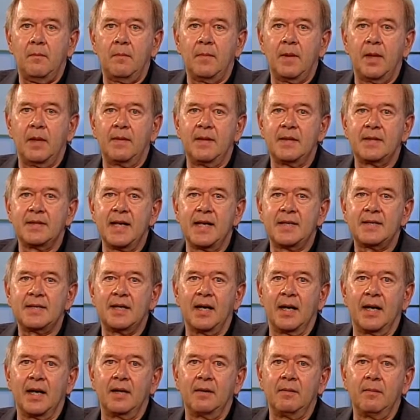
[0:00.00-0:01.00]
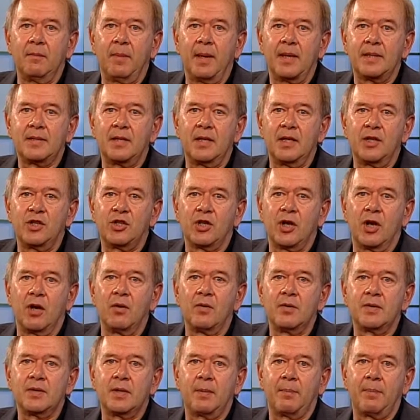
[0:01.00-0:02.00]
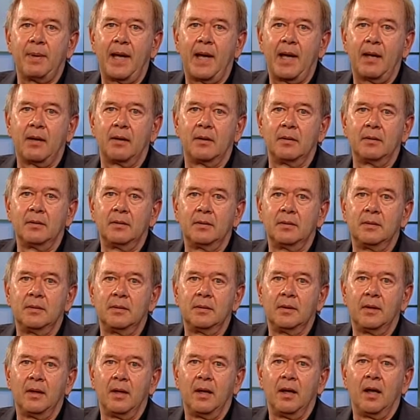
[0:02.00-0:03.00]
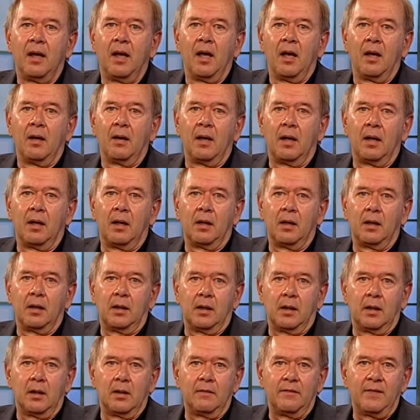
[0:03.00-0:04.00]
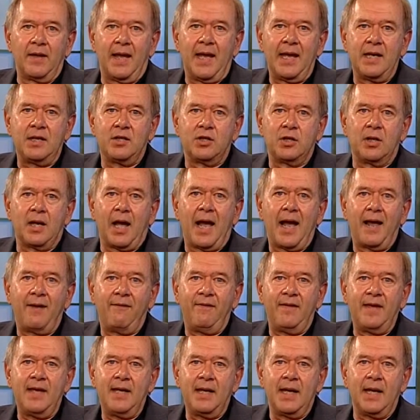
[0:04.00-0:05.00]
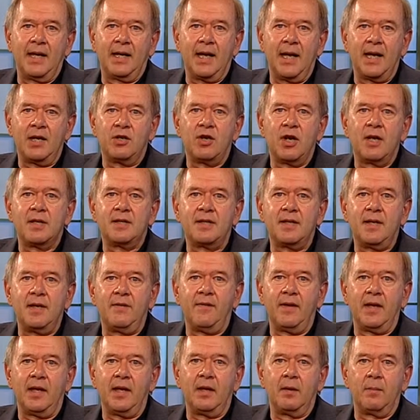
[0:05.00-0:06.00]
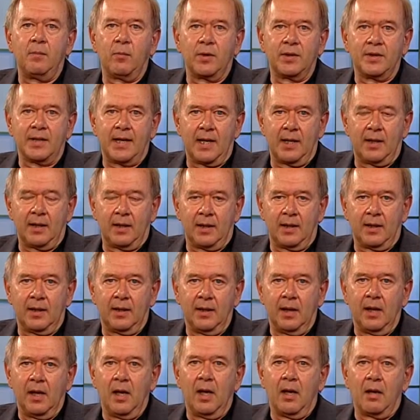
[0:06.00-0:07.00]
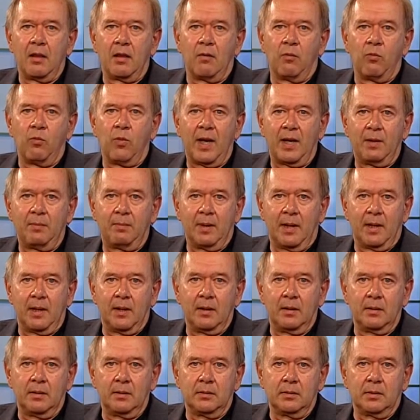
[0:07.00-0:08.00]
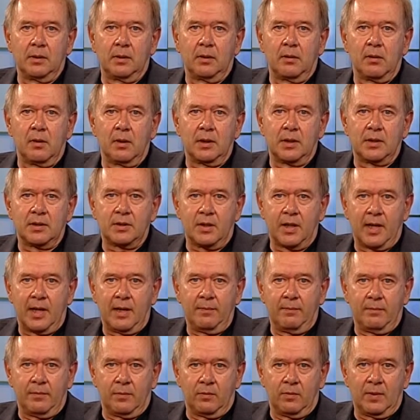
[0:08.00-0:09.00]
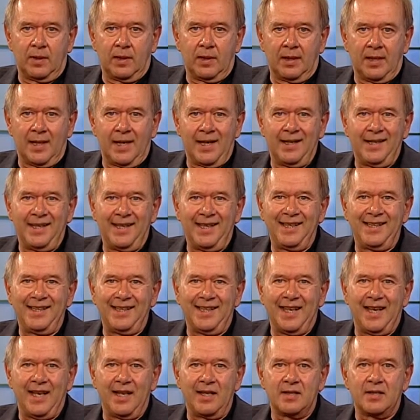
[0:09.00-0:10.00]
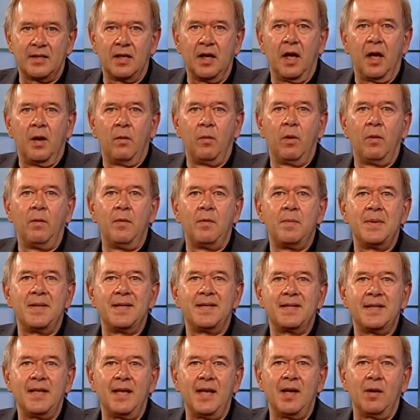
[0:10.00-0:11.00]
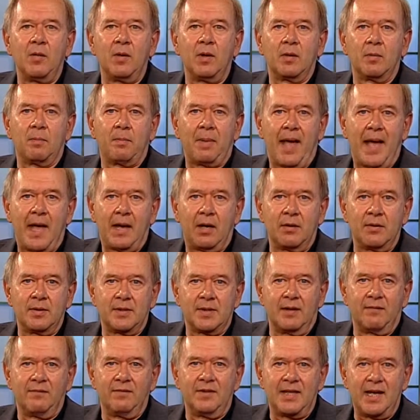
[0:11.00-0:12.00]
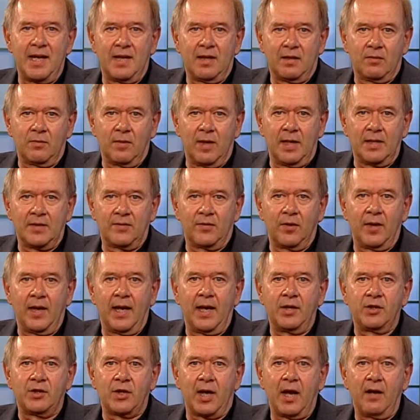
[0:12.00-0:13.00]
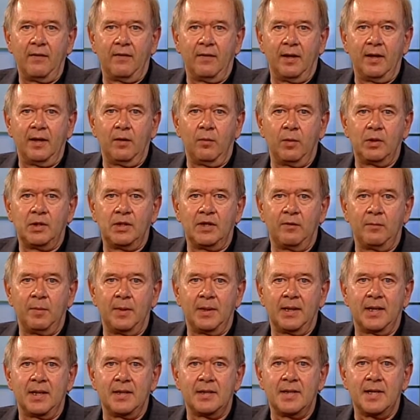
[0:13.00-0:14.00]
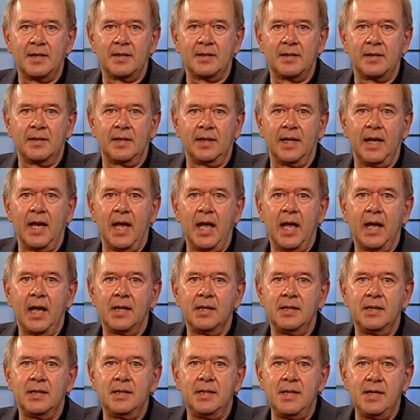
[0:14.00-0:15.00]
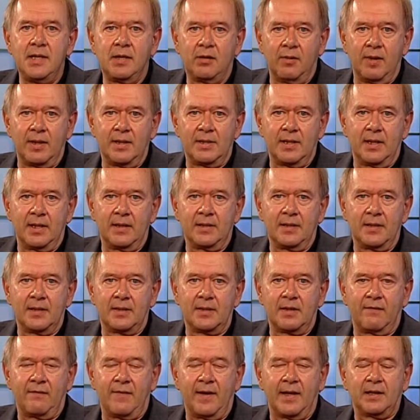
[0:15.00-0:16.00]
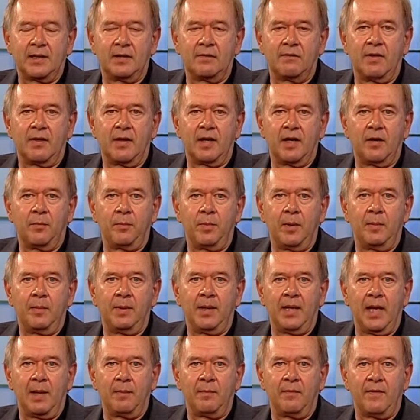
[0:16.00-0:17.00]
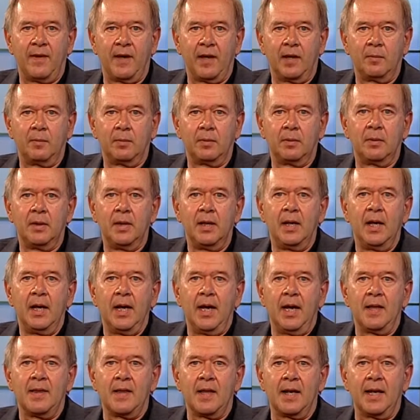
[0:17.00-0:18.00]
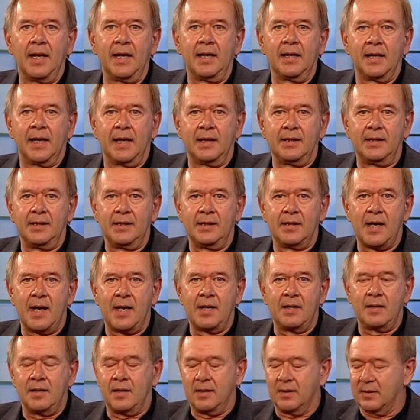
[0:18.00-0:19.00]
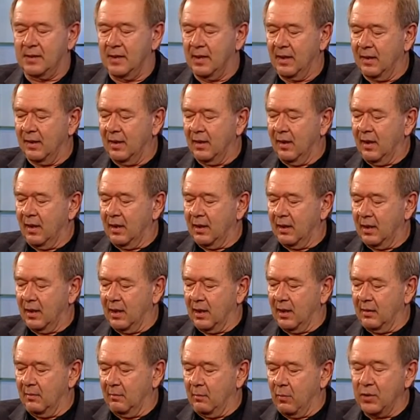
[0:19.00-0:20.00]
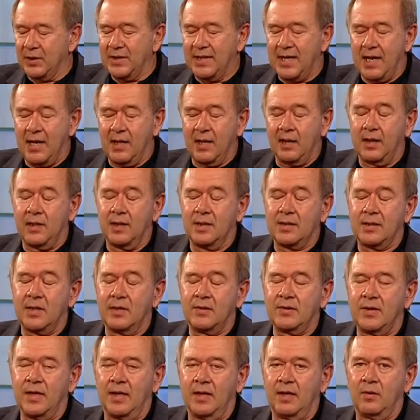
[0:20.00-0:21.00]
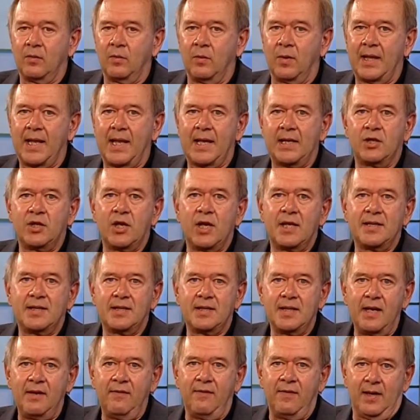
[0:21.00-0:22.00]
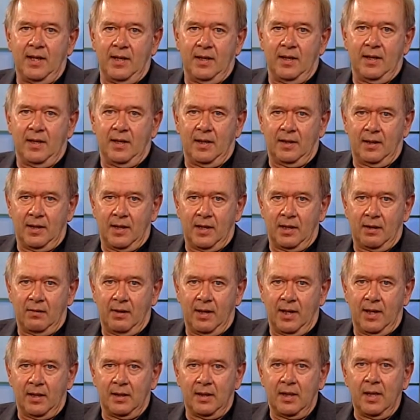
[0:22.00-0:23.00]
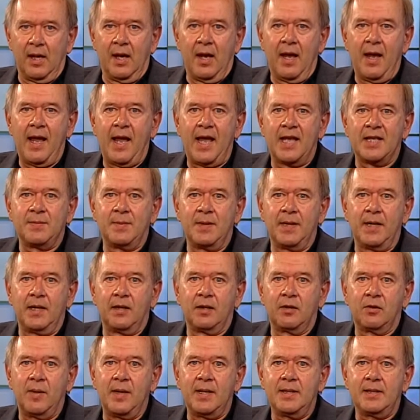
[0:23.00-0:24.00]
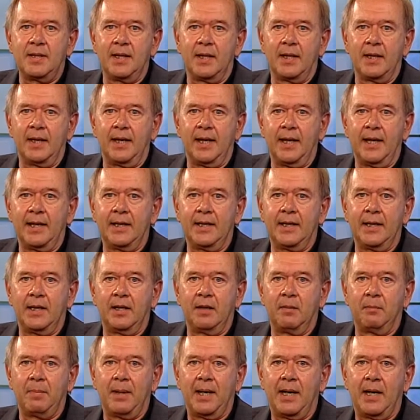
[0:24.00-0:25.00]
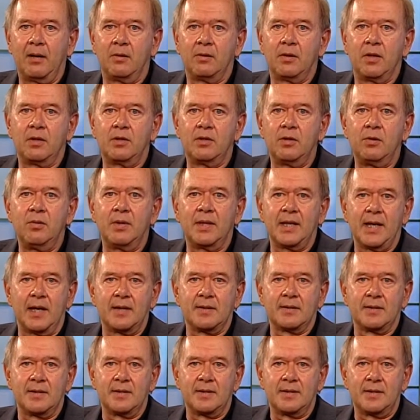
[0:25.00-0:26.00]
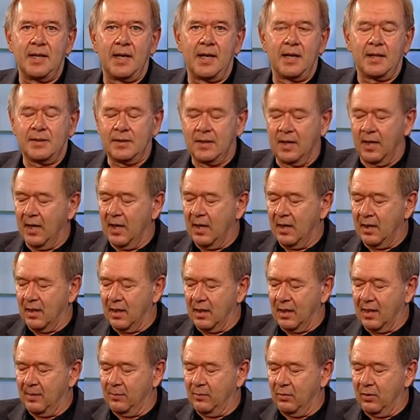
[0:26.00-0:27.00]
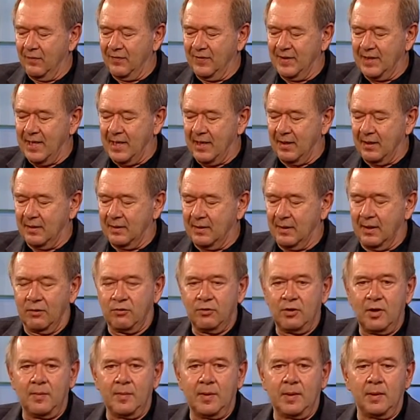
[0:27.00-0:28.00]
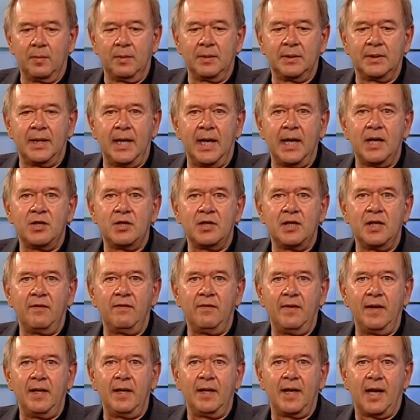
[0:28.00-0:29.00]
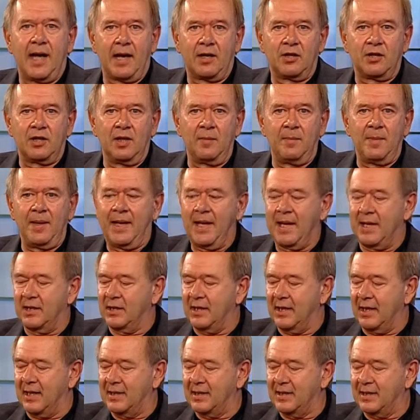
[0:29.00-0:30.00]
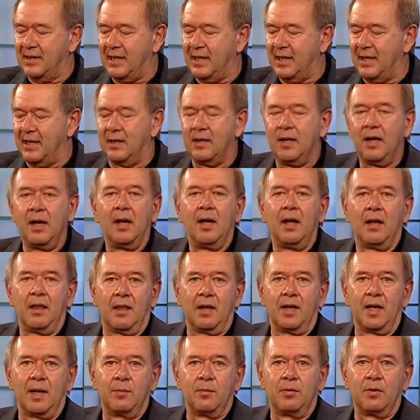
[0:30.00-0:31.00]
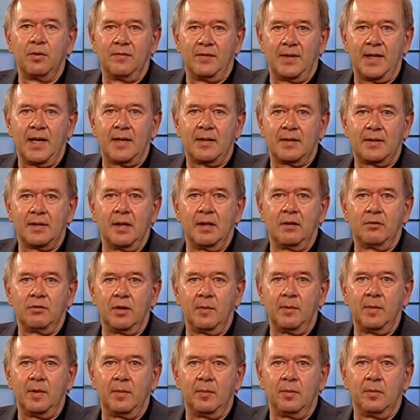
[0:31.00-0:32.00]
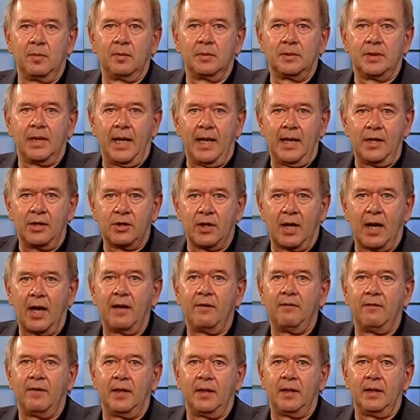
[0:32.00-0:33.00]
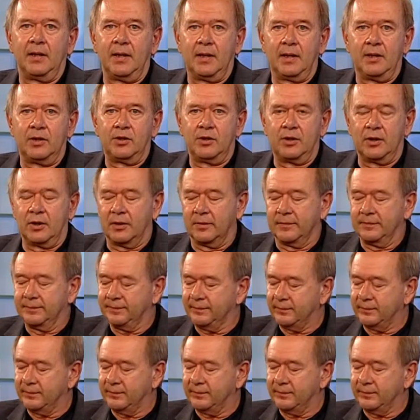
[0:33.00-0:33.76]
This next slide basically shows the pattern of HIV and HCV mortality. The red bar along the top, the red line, indicates what we've been seeing with patterns of death rates for HIV, which have been consistently decreasing since effective therapy became available in the late 1990s. The mortality associated with HCV, on the other hand, has been increasing, and in about 2006, the number of deaths attributable to HCV actually began to exceed the number of deaths attributable to HIV each year.